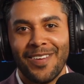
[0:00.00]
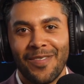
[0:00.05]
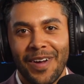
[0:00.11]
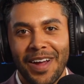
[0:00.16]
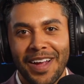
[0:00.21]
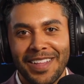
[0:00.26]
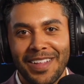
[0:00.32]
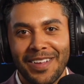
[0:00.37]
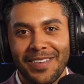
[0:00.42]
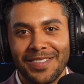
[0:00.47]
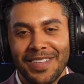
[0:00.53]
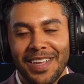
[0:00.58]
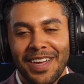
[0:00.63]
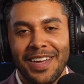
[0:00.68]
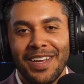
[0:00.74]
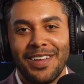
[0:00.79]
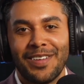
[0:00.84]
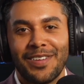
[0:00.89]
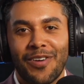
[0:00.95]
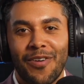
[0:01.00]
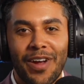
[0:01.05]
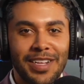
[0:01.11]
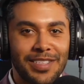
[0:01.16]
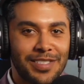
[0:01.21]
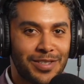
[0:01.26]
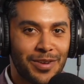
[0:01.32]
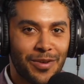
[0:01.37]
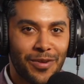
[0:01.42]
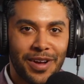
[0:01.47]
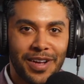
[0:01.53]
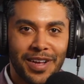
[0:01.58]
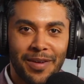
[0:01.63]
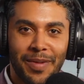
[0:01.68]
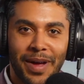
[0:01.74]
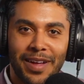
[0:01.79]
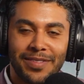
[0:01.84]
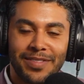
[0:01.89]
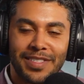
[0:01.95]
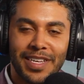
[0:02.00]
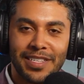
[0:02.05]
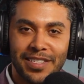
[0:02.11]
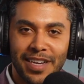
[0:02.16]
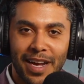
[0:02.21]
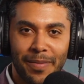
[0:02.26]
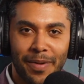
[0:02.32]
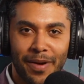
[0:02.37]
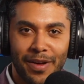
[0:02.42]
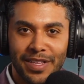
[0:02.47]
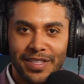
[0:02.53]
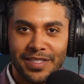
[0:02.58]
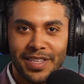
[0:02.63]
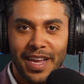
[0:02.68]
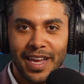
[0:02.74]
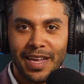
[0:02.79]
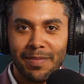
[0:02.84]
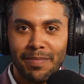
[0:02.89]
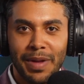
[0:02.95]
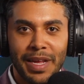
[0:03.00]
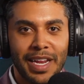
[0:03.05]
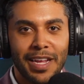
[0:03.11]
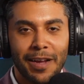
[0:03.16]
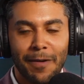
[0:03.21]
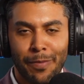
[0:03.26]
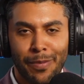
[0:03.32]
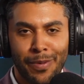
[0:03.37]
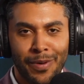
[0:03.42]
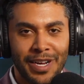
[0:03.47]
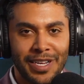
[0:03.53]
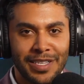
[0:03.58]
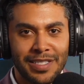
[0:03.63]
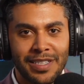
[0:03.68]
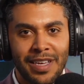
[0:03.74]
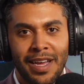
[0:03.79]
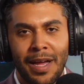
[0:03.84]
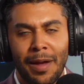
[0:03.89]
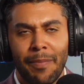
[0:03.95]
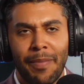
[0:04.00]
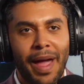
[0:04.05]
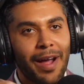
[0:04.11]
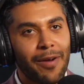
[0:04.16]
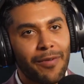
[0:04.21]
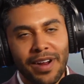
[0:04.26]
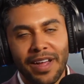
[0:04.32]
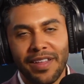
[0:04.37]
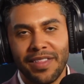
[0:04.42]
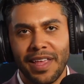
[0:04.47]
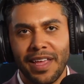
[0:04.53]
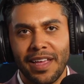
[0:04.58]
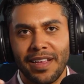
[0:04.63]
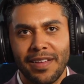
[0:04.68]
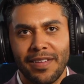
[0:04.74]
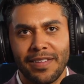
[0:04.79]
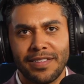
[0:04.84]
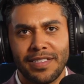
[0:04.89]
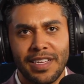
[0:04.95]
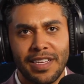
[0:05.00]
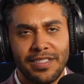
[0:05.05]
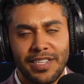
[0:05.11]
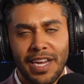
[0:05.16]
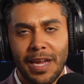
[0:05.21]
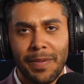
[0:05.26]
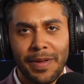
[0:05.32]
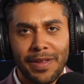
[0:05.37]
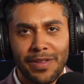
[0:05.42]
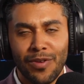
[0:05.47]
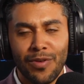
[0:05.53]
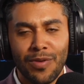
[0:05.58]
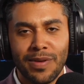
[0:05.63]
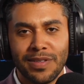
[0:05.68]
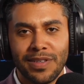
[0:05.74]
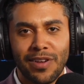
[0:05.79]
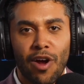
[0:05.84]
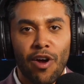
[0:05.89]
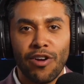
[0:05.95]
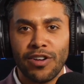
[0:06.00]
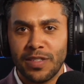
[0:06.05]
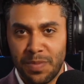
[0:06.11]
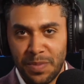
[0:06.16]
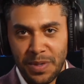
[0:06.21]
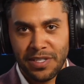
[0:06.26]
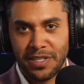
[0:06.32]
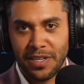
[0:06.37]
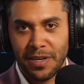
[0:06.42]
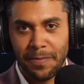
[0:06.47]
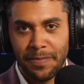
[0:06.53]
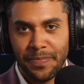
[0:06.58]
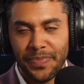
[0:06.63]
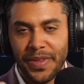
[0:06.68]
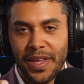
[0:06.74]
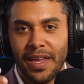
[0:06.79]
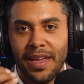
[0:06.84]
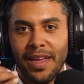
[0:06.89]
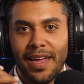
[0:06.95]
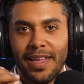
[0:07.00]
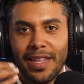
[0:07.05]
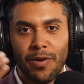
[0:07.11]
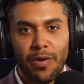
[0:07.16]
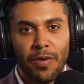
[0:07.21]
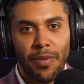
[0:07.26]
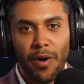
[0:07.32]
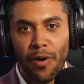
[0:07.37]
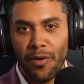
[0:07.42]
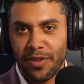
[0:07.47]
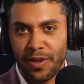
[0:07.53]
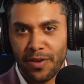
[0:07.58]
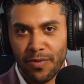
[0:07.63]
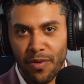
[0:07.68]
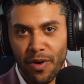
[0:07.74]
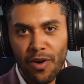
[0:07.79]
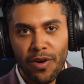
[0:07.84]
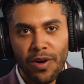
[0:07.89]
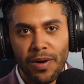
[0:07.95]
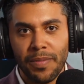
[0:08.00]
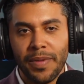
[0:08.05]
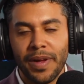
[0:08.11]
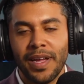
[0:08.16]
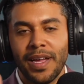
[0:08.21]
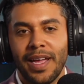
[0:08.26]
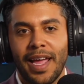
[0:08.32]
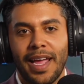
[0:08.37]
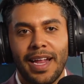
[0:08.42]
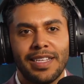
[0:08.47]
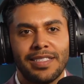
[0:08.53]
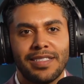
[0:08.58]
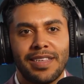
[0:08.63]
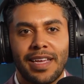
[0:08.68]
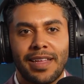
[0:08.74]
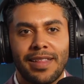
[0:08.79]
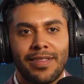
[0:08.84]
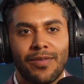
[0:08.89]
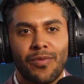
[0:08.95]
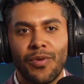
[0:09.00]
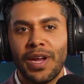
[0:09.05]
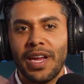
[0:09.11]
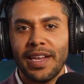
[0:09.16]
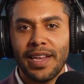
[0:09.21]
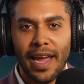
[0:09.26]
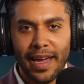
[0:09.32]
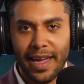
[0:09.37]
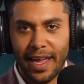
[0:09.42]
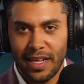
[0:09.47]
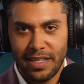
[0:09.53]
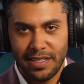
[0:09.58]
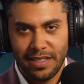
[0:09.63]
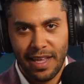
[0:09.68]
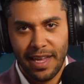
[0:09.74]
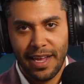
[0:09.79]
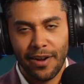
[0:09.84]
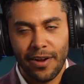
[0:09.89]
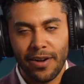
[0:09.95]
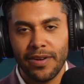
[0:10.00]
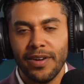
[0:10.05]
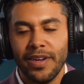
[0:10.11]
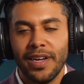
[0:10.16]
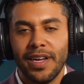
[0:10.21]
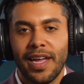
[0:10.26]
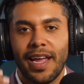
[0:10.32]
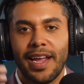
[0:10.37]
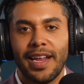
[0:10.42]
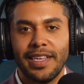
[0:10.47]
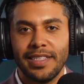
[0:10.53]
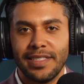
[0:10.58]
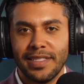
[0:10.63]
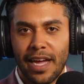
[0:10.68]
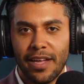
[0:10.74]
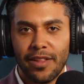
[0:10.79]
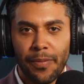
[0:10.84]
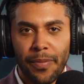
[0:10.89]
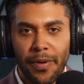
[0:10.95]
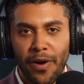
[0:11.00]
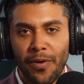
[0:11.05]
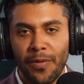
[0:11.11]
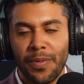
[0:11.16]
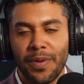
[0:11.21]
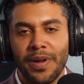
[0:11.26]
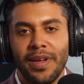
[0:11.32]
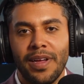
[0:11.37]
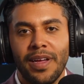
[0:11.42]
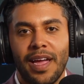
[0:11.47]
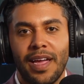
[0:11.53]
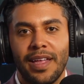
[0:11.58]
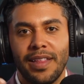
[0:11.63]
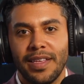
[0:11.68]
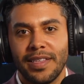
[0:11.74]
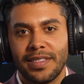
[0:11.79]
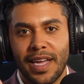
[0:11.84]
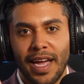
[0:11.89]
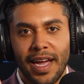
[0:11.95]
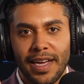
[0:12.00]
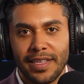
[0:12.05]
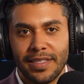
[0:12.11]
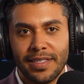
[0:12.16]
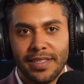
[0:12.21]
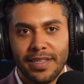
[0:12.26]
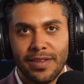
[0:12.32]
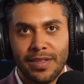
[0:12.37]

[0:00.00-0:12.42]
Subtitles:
right? There's a great story about St. John Paul II meeting a priest back when I think JP2 was an archbishop, and they were both in Rome, and it's like 3 decades later, and he's now the Pope, and this guy